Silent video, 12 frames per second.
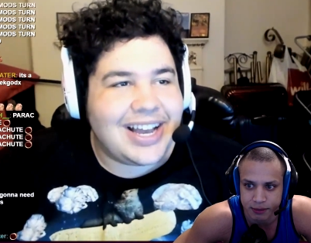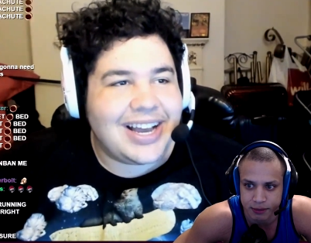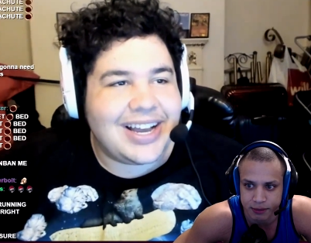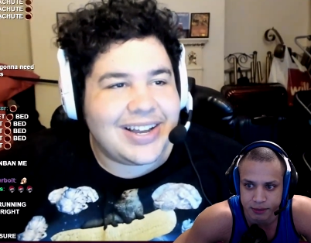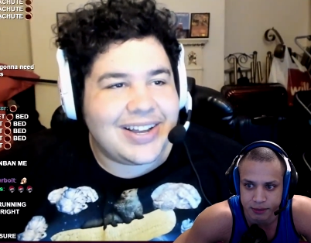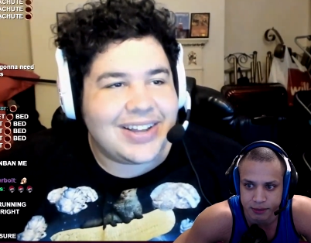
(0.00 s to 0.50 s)

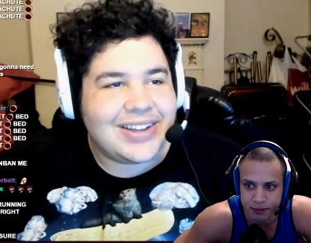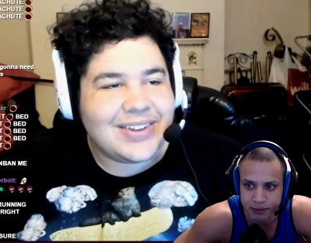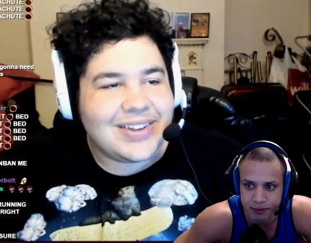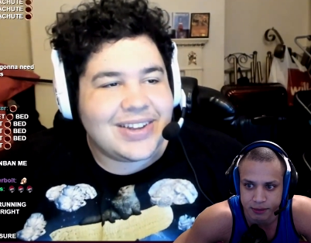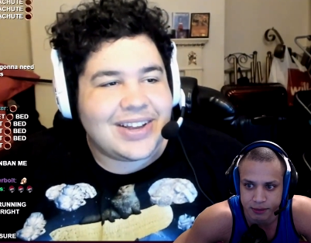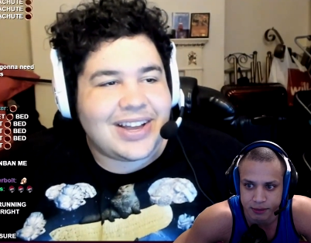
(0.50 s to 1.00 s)
Speaker 1: or to your...
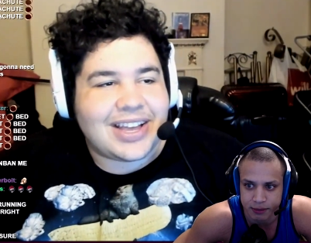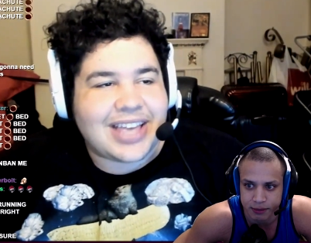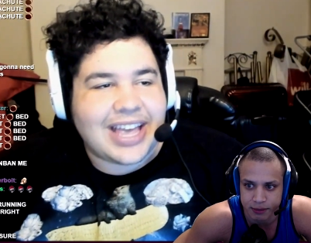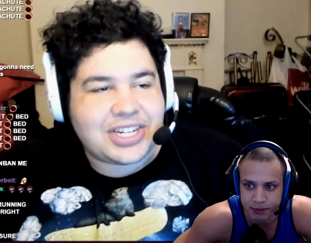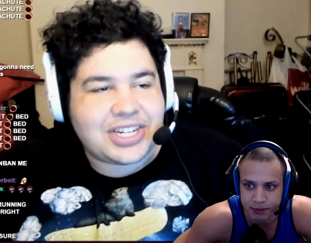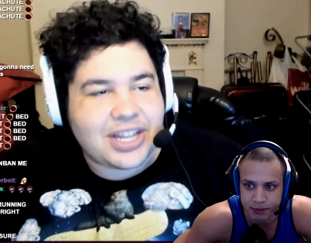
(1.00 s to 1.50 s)

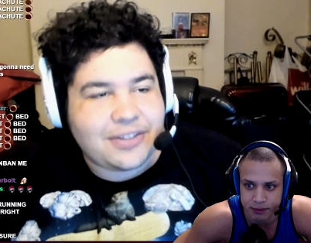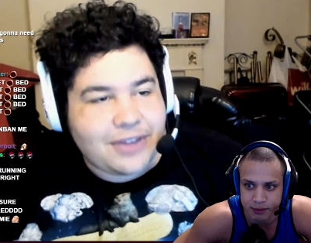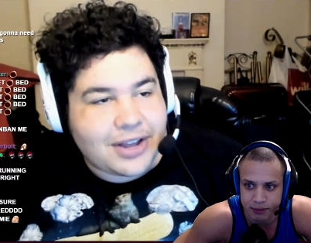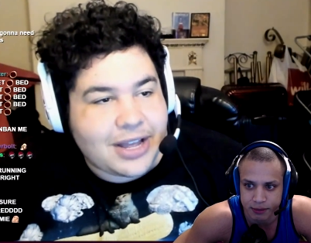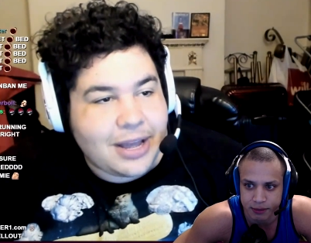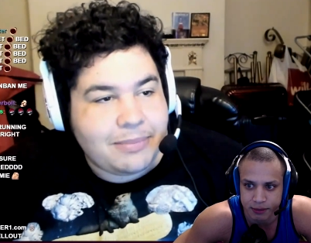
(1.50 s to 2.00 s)
Okay, shut the
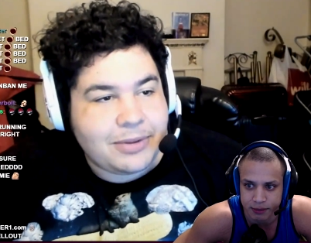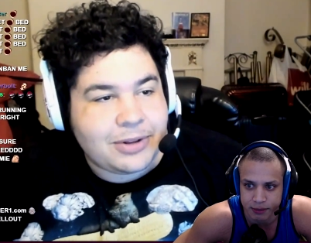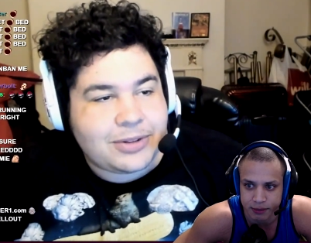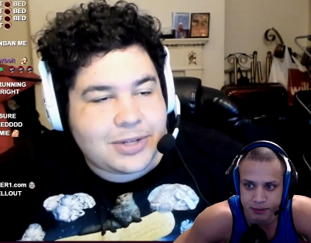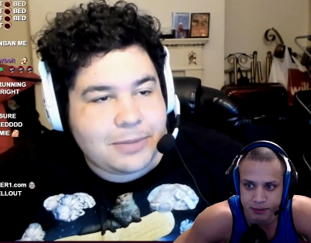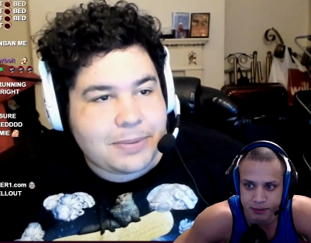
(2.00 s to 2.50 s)
fuck up. No,
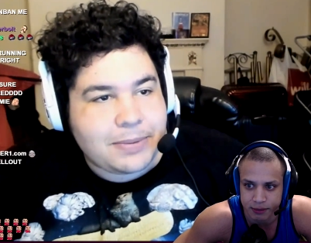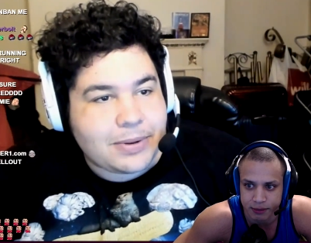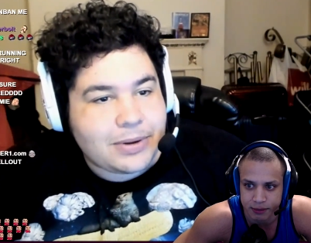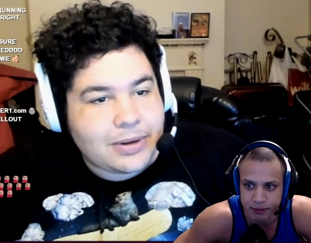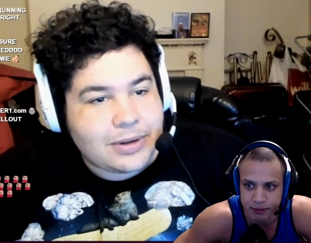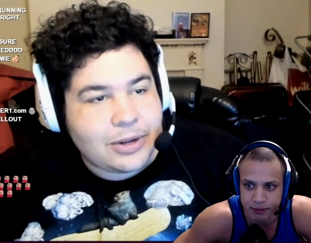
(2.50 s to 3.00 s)
two seriously, people,
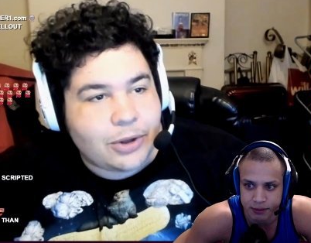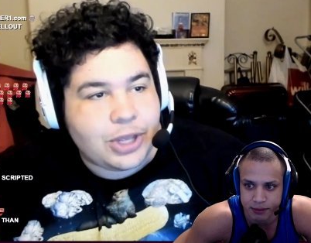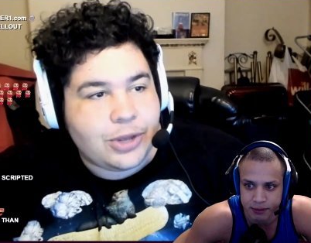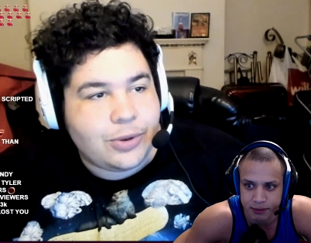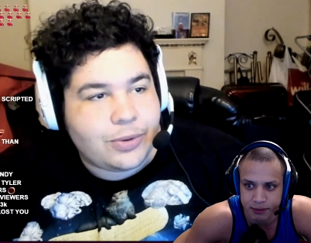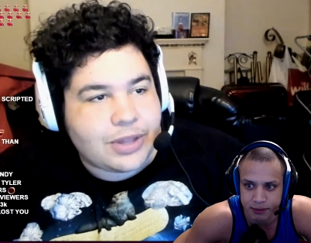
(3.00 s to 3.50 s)
no. Not
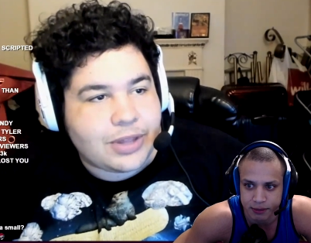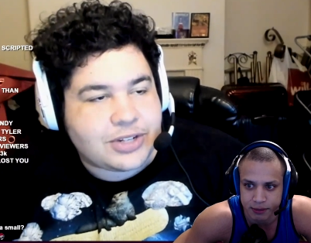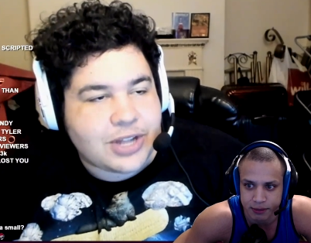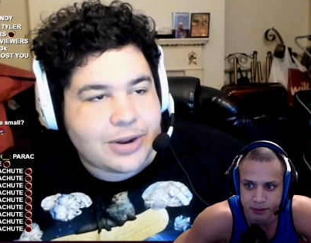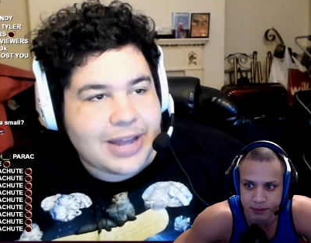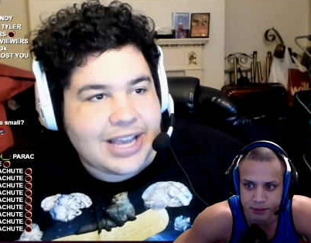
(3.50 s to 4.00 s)
you, the
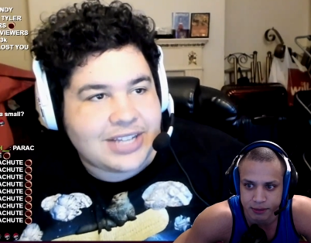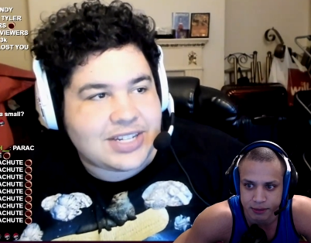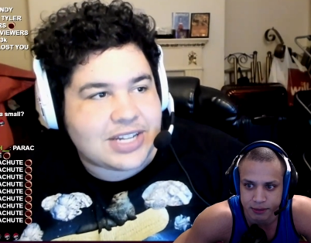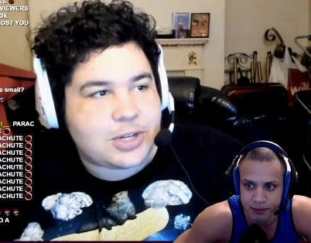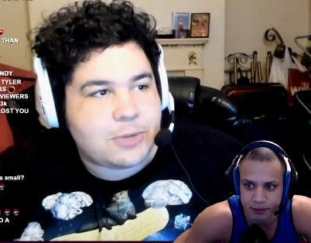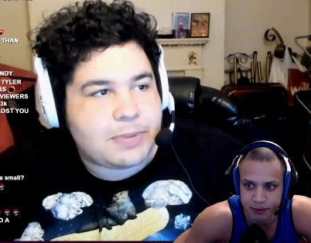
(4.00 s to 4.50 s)
donate. He said
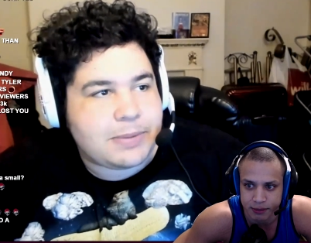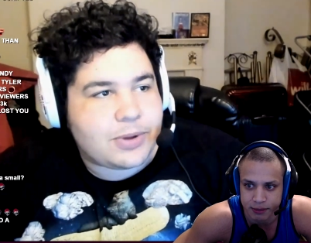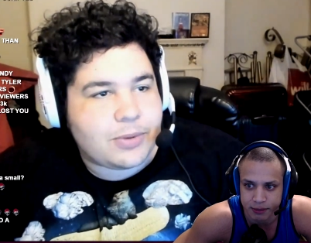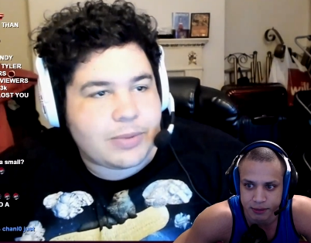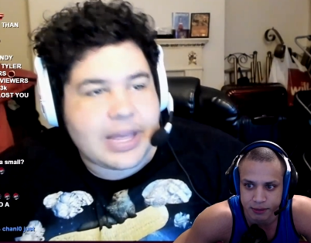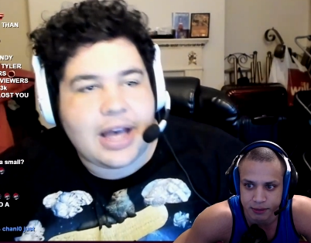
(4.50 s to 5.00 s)
two people
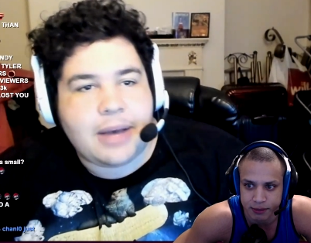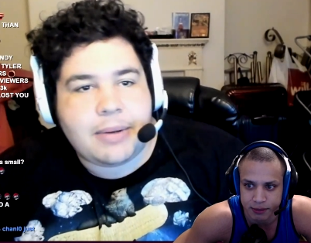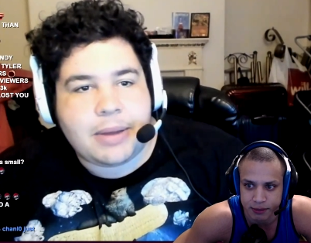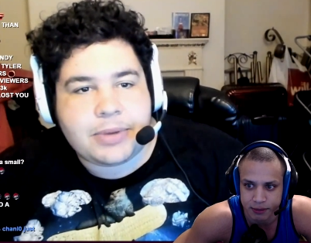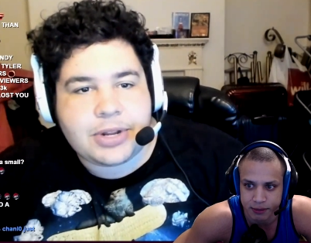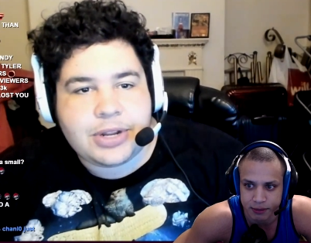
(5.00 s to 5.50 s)
can... Yeah, I,
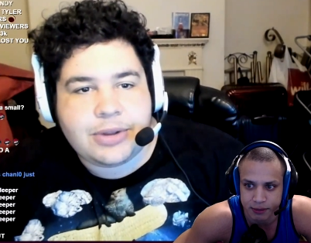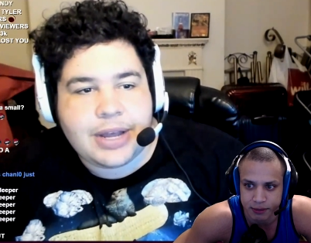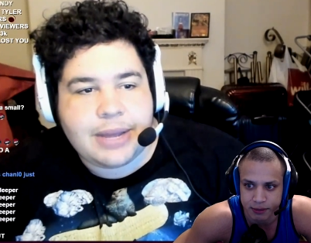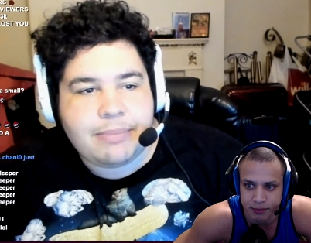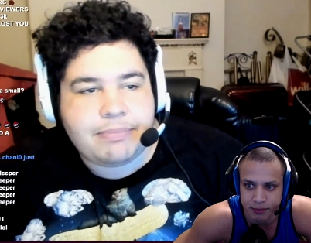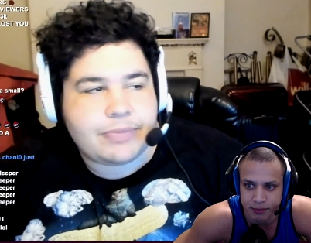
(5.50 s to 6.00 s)
I'm going to...
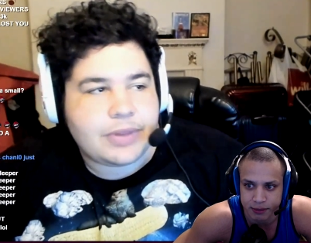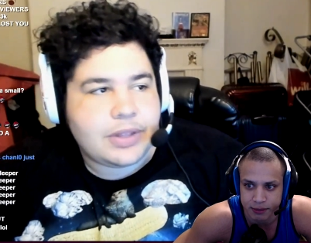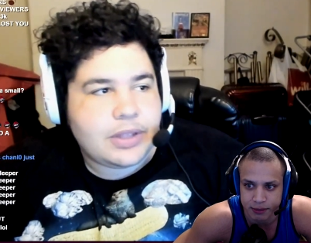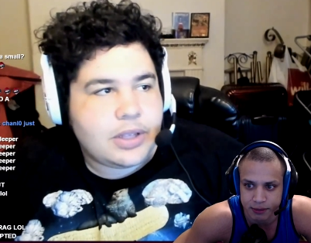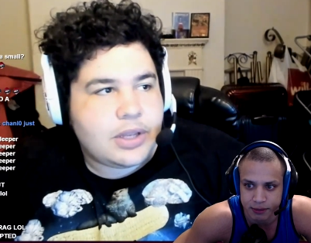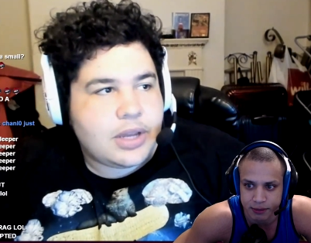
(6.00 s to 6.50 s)
um.
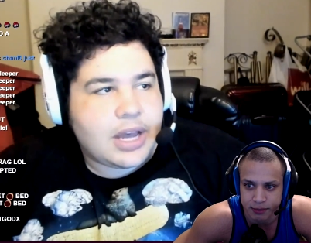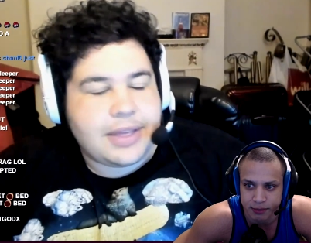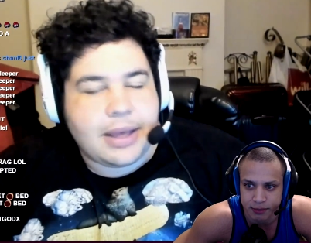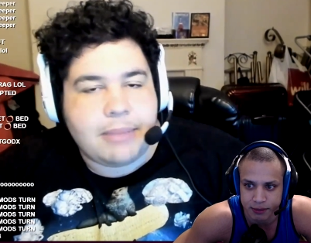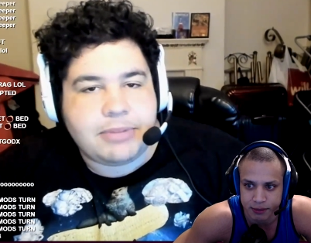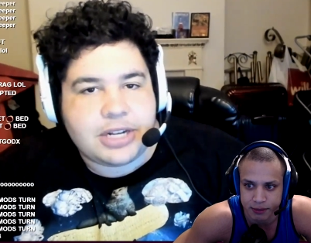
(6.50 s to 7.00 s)
I think
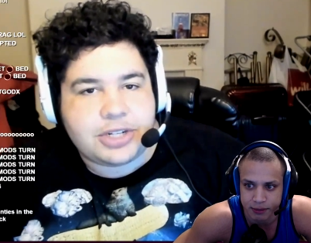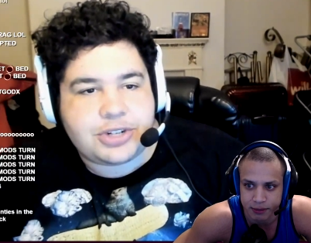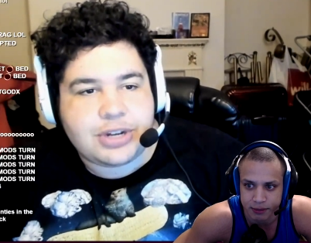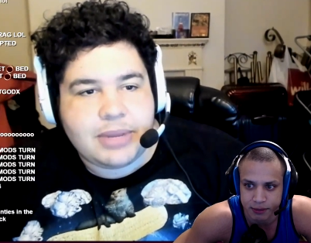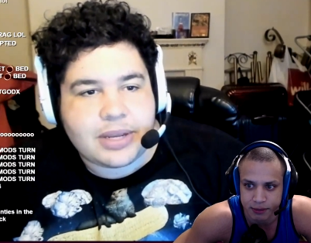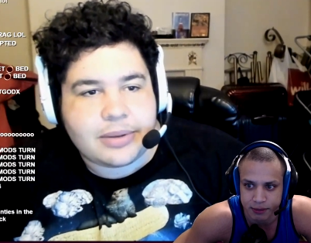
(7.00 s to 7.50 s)
I'm done
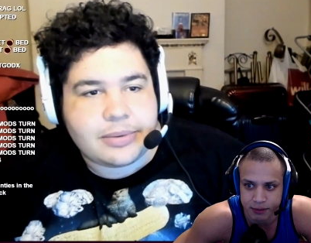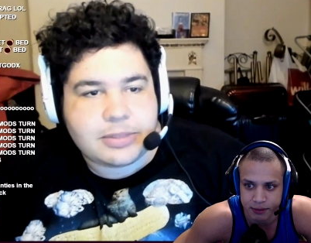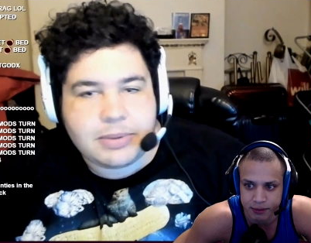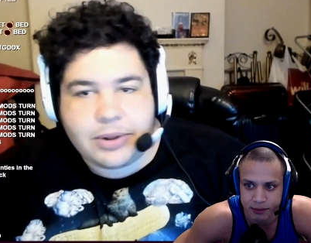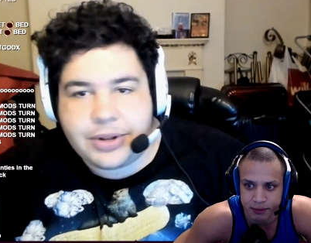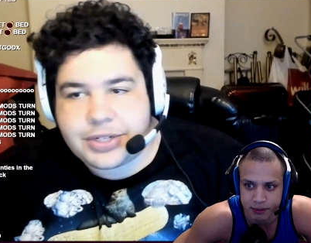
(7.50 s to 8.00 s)
streaming, to be
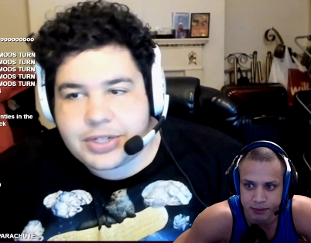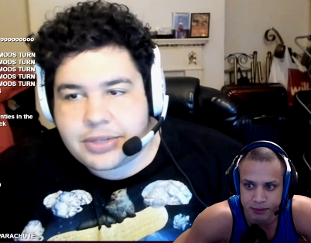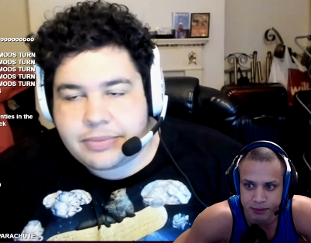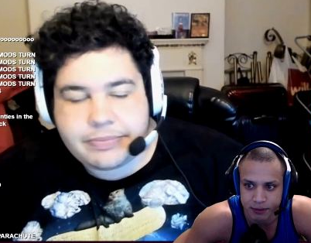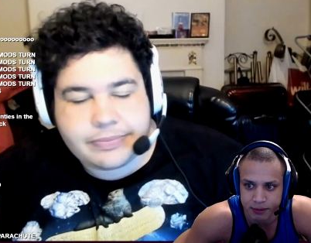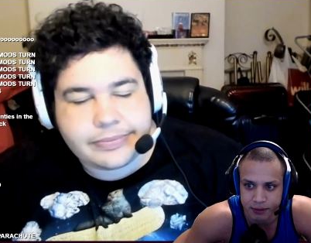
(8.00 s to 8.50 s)
honest.
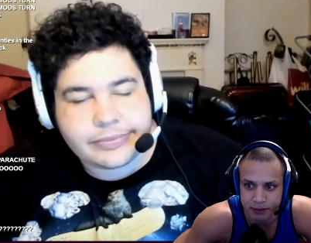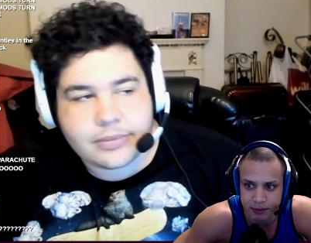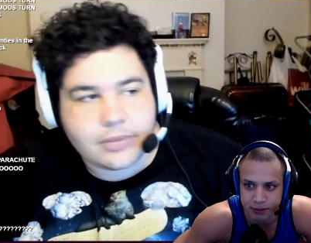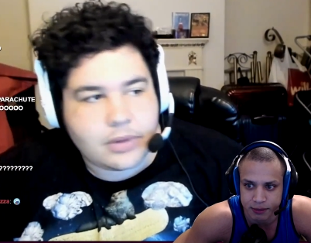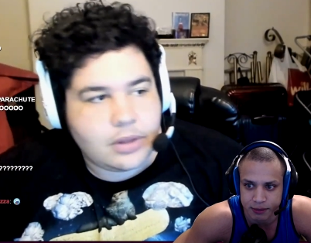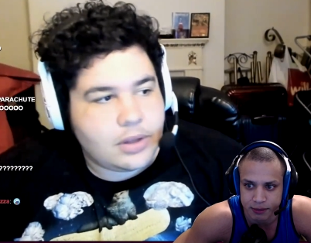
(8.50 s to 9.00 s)

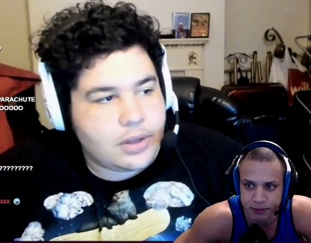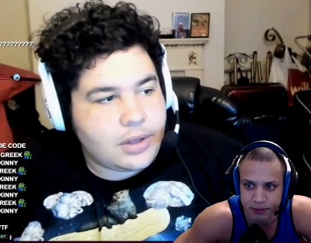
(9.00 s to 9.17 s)
All right, dude.